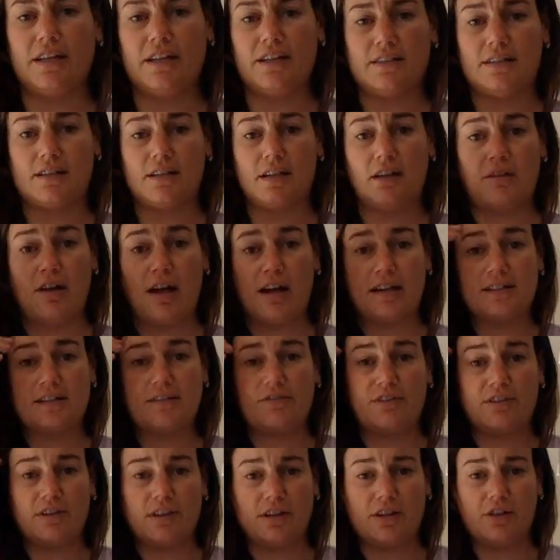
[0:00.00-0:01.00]
is a lot
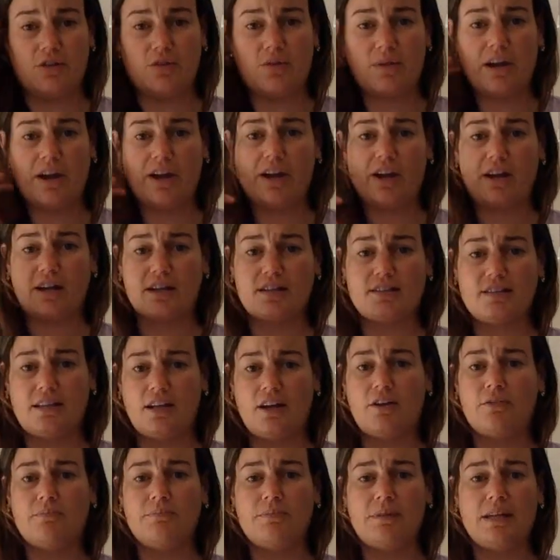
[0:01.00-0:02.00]
different than a eukaryotic
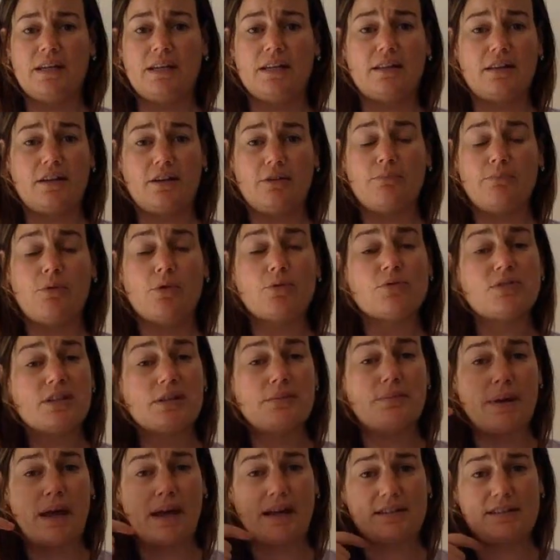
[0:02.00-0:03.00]
cell, meaning they're
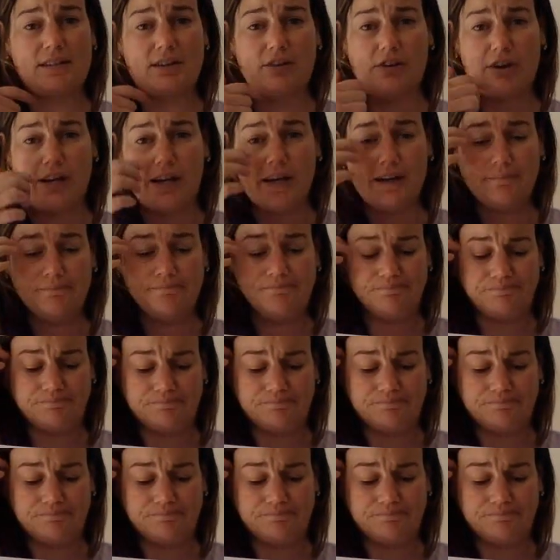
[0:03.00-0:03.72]
mostly bacteria.